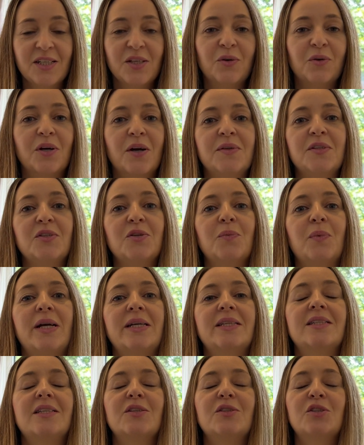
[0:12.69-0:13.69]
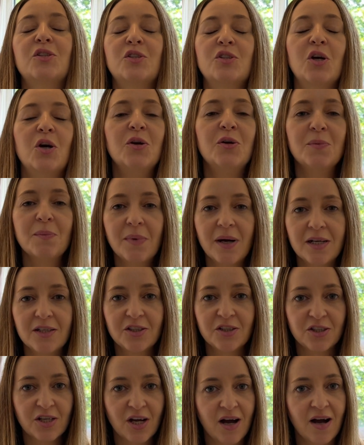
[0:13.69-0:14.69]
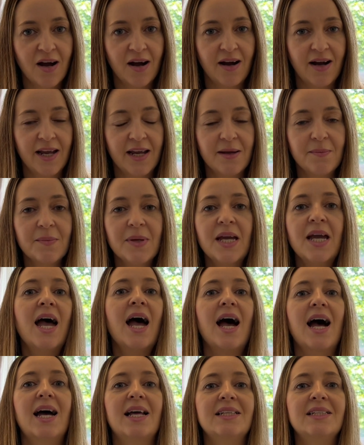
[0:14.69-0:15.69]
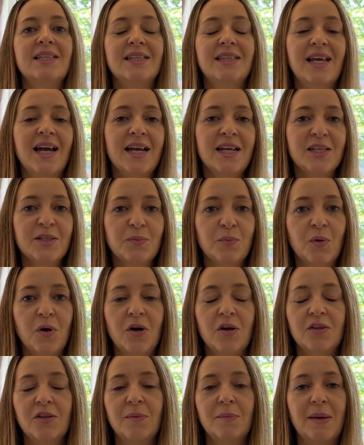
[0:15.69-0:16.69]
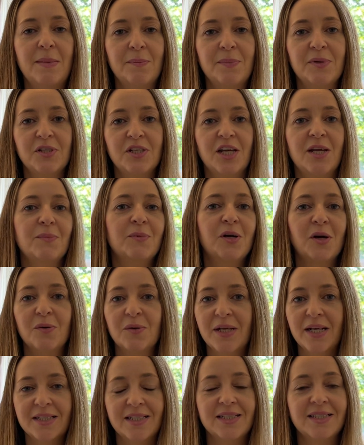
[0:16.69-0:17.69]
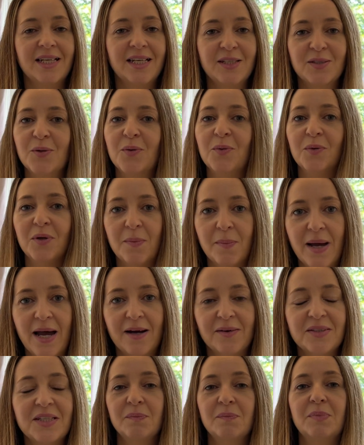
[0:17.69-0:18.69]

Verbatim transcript: You're going to waste so much time, and that is what the membership Goal Getters is all about.